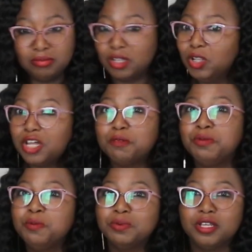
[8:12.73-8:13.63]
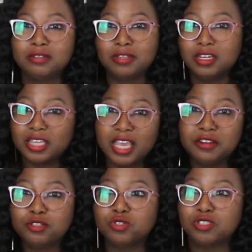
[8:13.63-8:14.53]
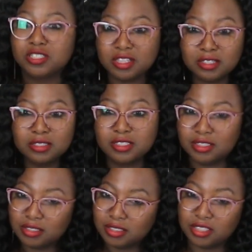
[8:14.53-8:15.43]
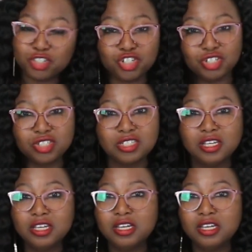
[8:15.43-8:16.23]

There are a lot of people that can cater to certain dishes